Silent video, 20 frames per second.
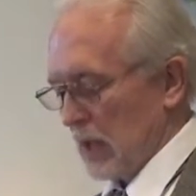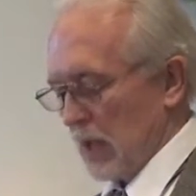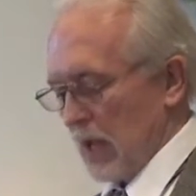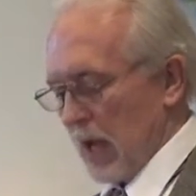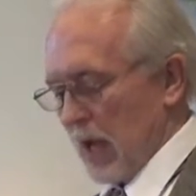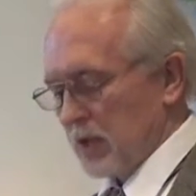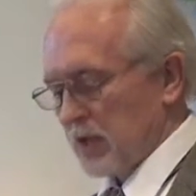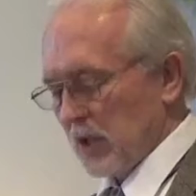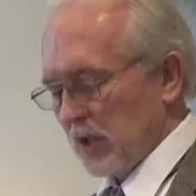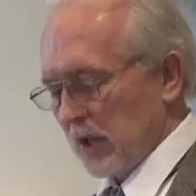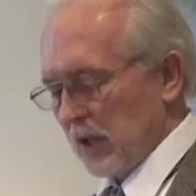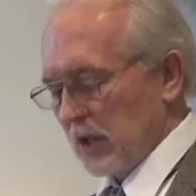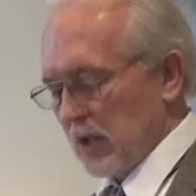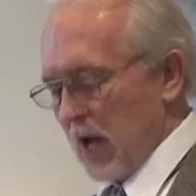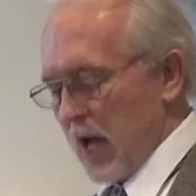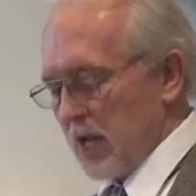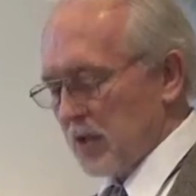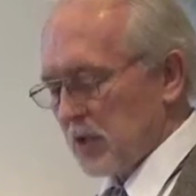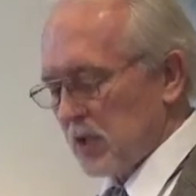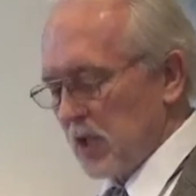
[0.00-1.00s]
As an
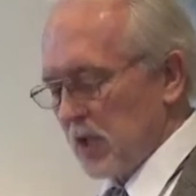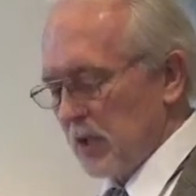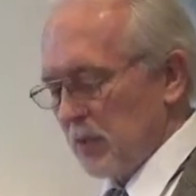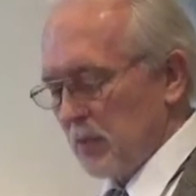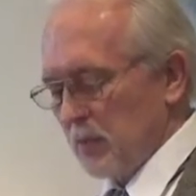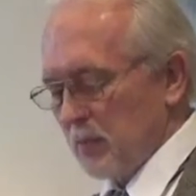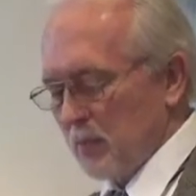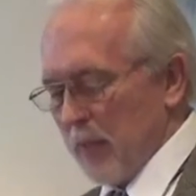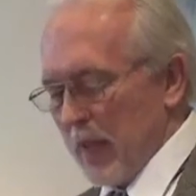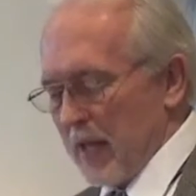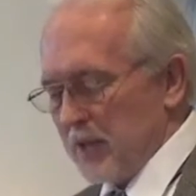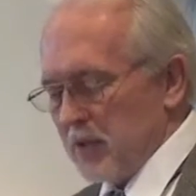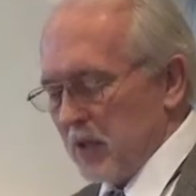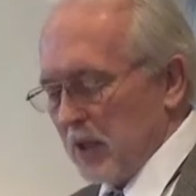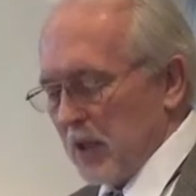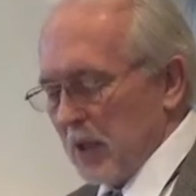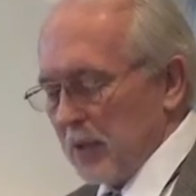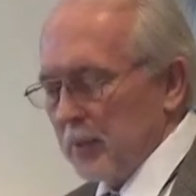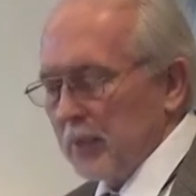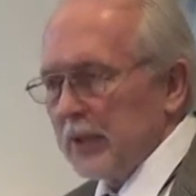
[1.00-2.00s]
agnostic
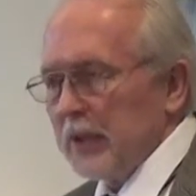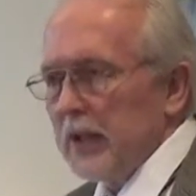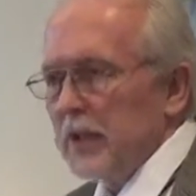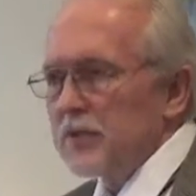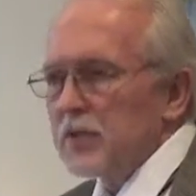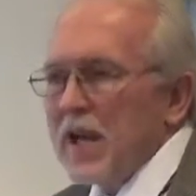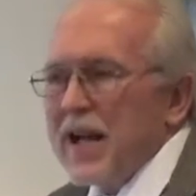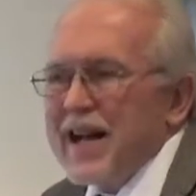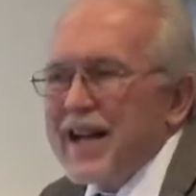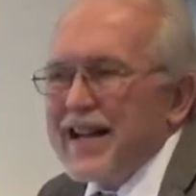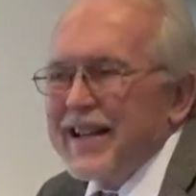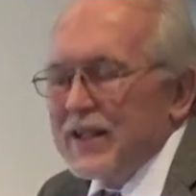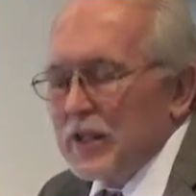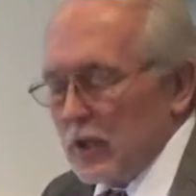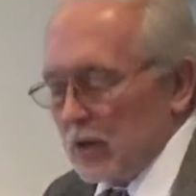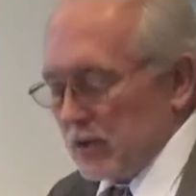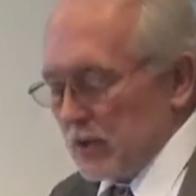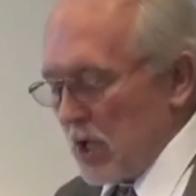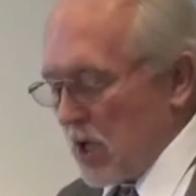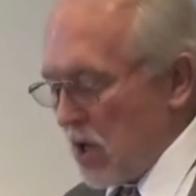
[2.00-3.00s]
basically believes, I
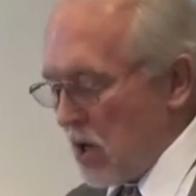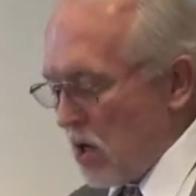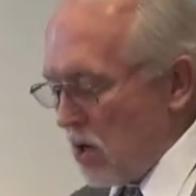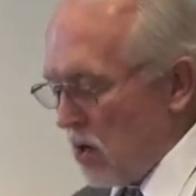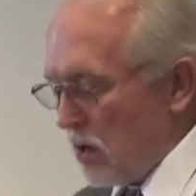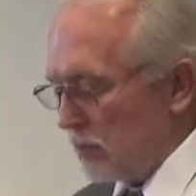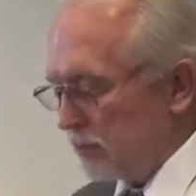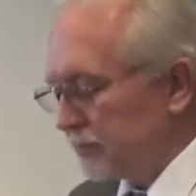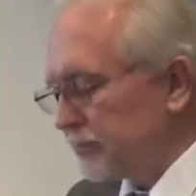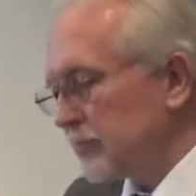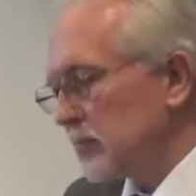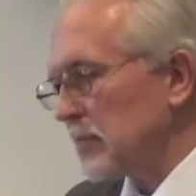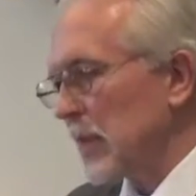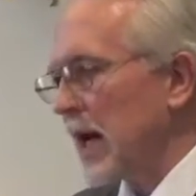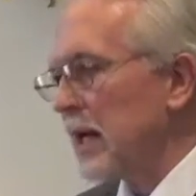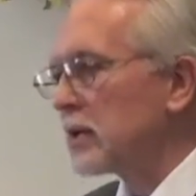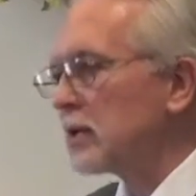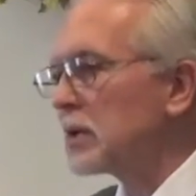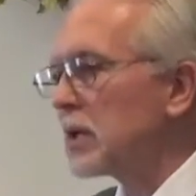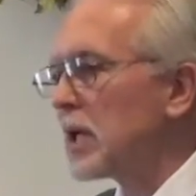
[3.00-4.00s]
don't know, or
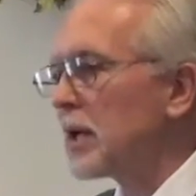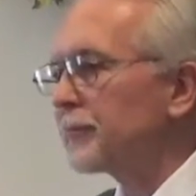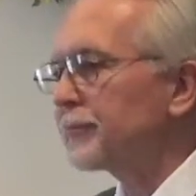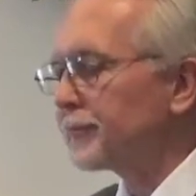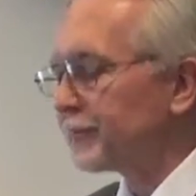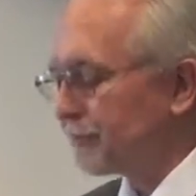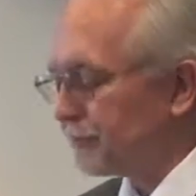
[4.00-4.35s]
I don't care.